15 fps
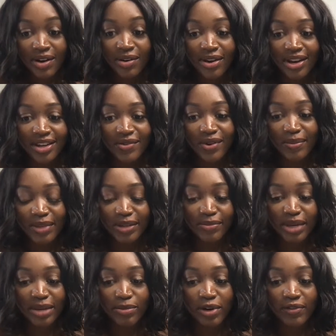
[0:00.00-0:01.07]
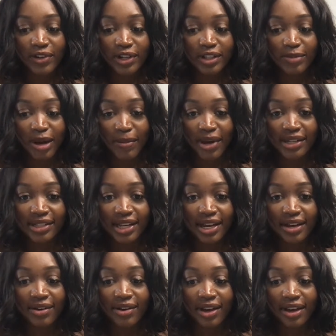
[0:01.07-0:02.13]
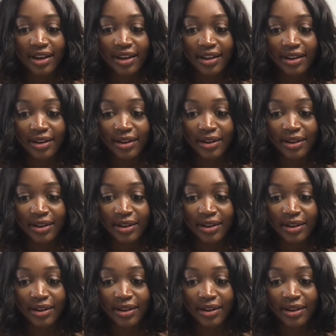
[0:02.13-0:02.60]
Okay, you want me to make more videos about my day? Okay.